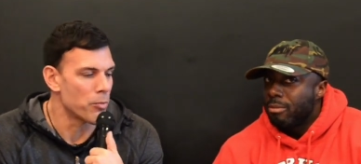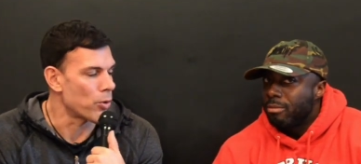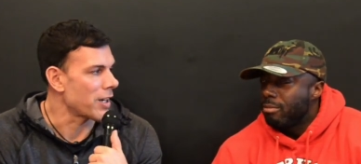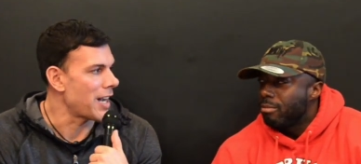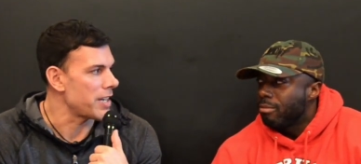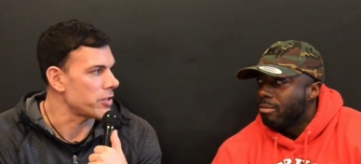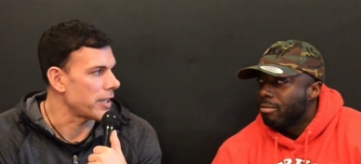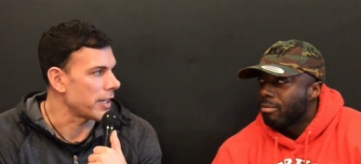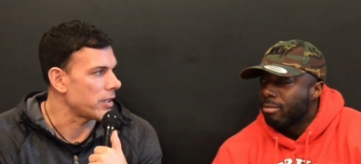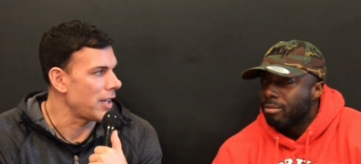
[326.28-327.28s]
Speaker 1: more guys in
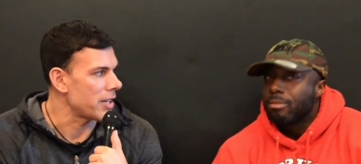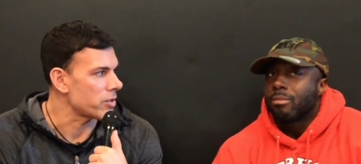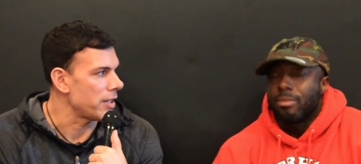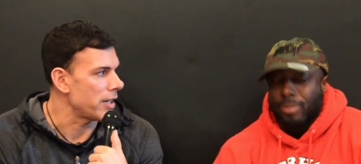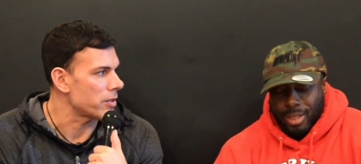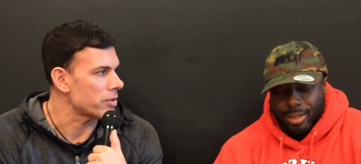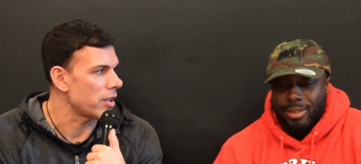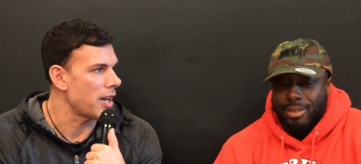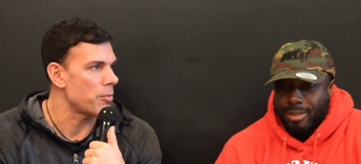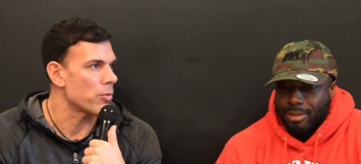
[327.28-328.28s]
that class now. There's a
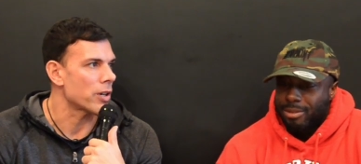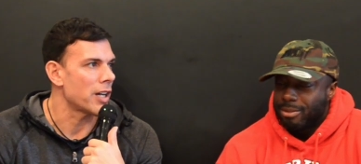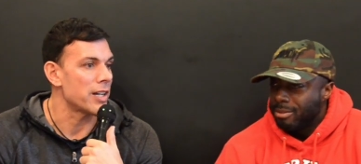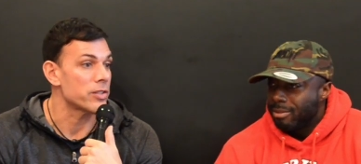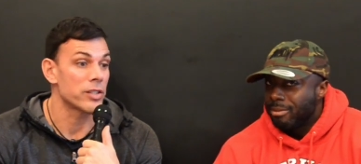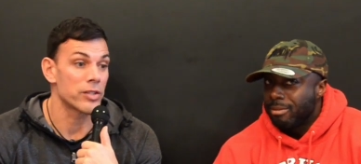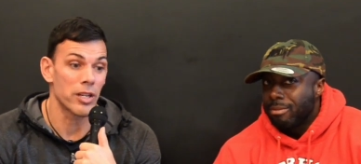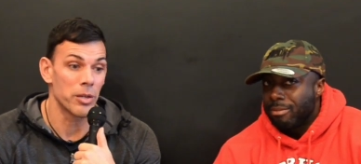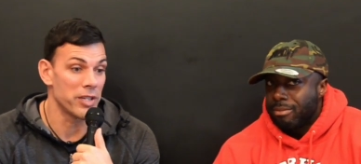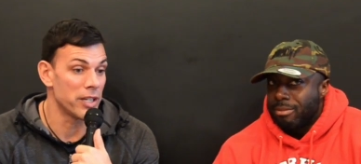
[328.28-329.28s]
lot more guys, and there's
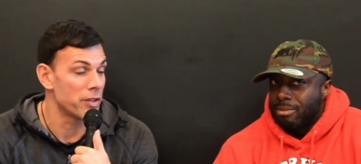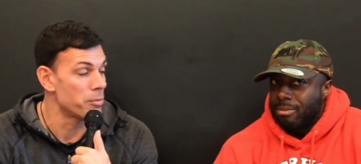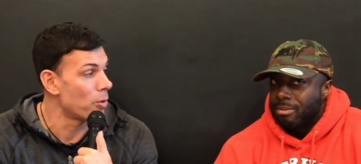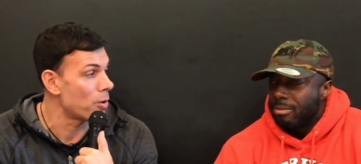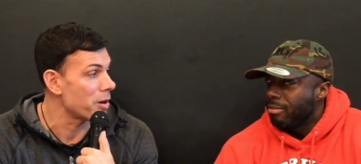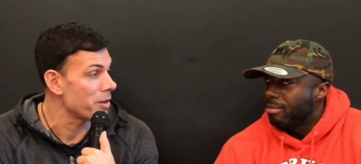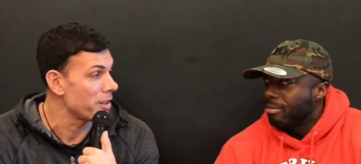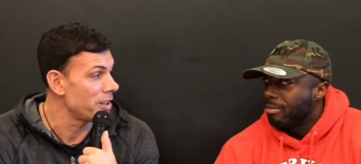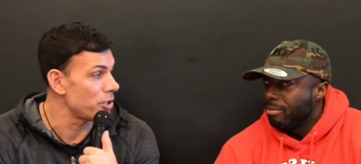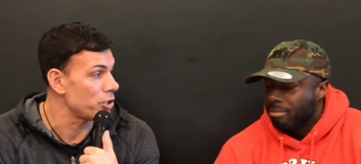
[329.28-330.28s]
going to be even more
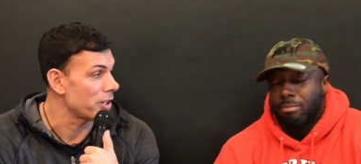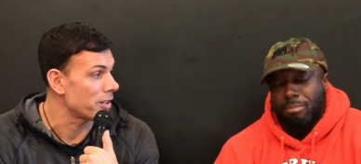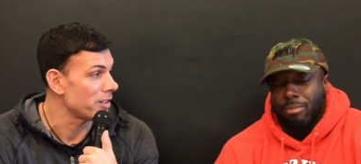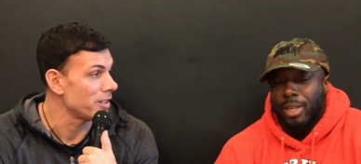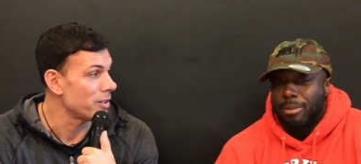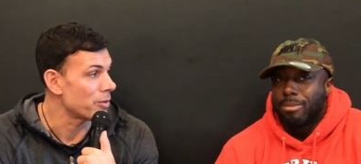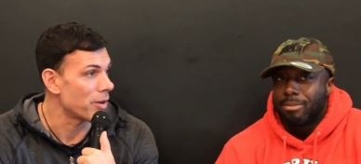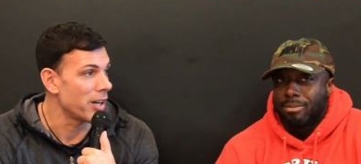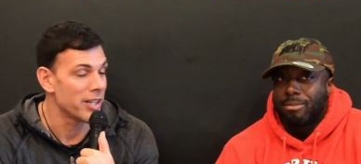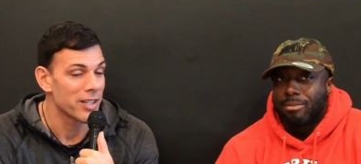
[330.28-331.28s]
this year, yeah.
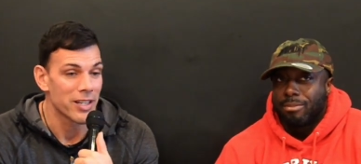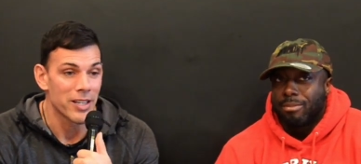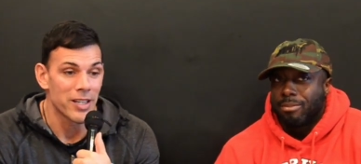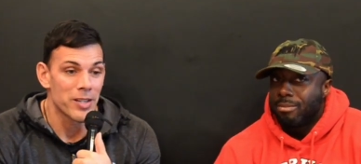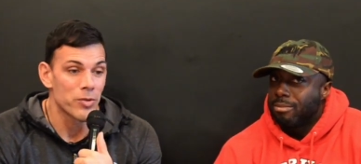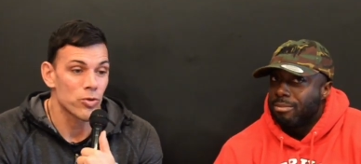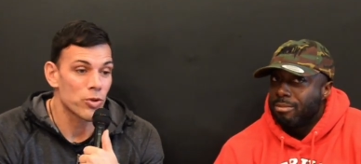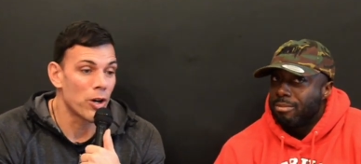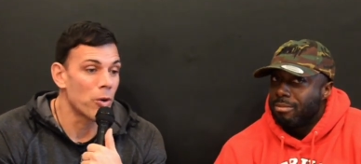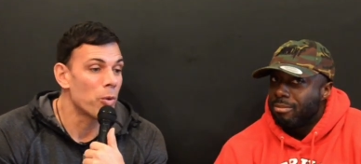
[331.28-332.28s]
Right?
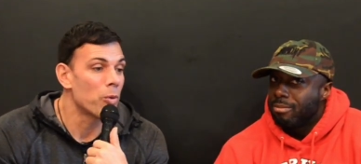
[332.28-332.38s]
So